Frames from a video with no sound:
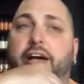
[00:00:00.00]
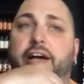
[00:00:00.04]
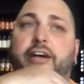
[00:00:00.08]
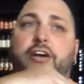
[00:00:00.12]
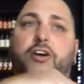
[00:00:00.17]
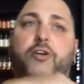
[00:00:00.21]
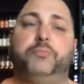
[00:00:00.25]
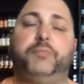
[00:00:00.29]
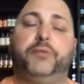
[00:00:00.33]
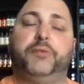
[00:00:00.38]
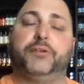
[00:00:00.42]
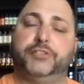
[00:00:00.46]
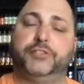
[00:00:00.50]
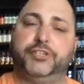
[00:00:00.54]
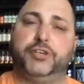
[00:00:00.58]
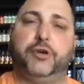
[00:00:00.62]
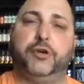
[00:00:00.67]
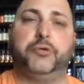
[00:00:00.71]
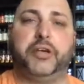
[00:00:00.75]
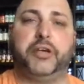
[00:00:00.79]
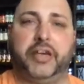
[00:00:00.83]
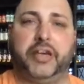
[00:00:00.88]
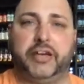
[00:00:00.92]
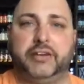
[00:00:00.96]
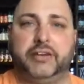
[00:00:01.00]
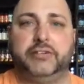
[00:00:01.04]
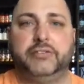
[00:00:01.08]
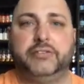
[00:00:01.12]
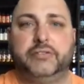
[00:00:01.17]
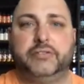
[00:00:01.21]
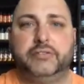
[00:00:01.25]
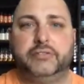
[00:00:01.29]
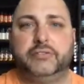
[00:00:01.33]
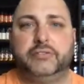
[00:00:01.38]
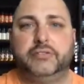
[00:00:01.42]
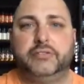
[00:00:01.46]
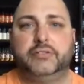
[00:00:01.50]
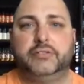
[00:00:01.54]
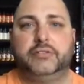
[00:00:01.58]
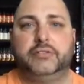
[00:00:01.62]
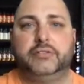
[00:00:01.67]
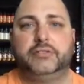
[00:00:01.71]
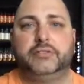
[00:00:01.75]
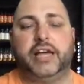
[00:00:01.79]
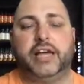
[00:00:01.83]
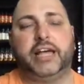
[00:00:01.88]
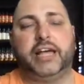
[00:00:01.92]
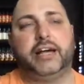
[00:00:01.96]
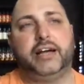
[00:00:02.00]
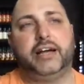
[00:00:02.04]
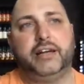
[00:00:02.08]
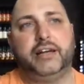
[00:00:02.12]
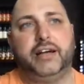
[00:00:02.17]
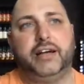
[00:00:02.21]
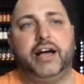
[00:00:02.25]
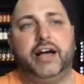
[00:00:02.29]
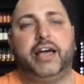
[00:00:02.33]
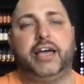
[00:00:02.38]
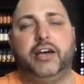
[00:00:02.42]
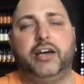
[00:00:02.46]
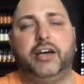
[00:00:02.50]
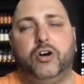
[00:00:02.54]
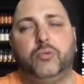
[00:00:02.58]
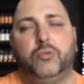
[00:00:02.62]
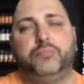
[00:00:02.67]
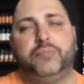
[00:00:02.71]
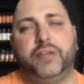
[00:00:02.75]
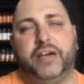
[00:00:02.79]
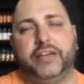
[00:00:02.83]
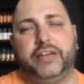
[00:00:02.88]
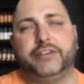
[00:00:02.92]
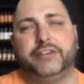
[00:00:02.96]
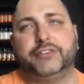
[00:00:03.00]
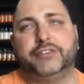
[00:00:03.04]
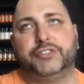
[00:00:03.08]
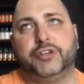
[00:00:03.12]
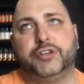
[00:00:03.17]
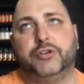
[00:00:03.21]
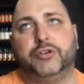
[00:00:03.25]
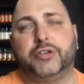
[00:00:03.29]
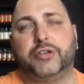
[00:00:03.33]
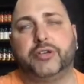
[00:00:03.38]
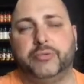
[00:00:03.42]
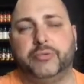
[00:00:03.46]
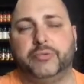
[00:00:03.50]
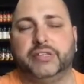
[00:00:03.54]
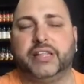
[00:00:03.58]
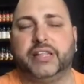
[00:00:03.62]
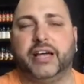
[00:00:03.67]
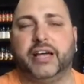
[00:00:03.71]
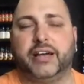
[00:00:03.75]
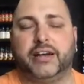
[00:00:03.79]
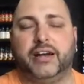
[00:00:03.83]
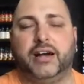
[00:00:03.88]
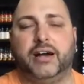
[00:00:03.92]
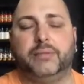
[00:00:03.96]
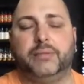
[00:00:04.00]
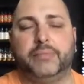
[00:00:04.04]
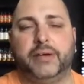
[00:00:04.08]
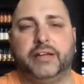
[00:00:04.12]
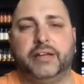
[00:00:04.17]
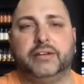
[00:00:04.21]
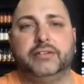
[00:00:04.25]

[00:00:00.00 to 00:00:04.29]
I hope you're joking. Like, I, I hope that you're joking with that comment.